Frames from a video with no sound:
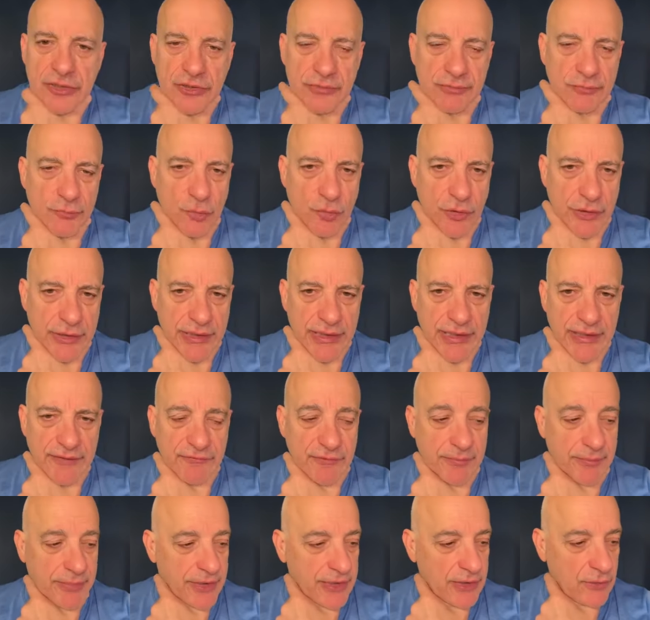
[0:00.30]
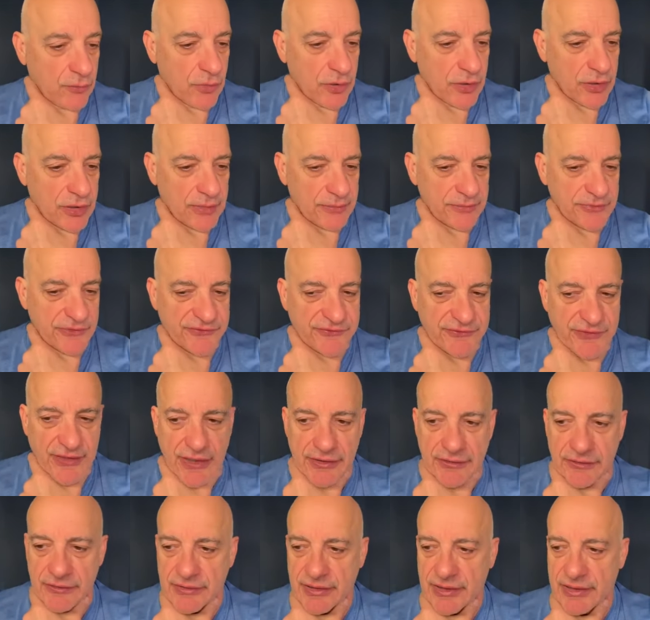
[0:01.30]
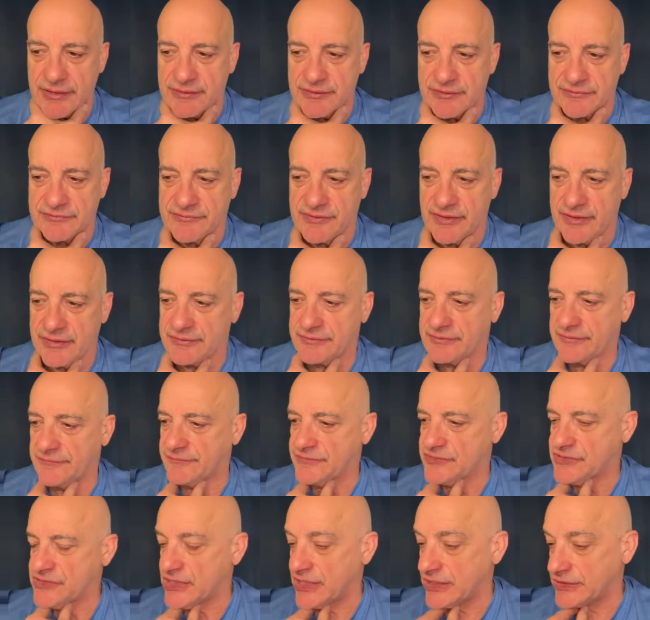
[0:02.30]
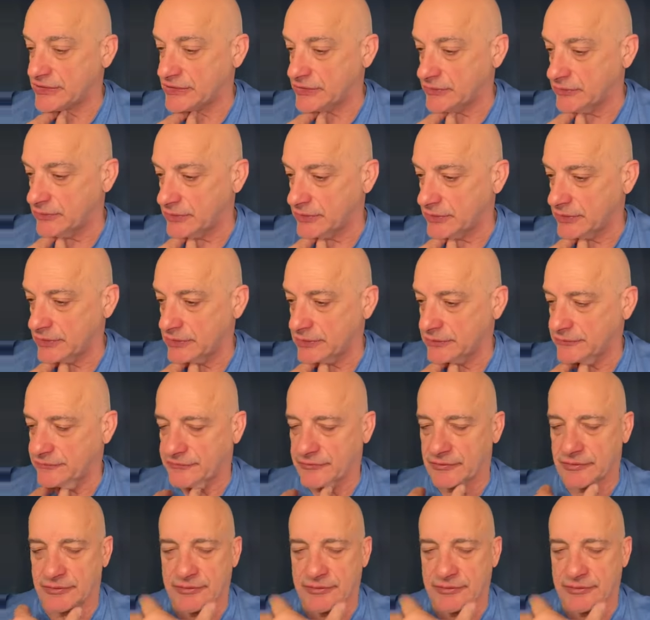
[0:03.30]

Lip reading: Good morning, everybody. Welcome to Saturday, the 10th of January.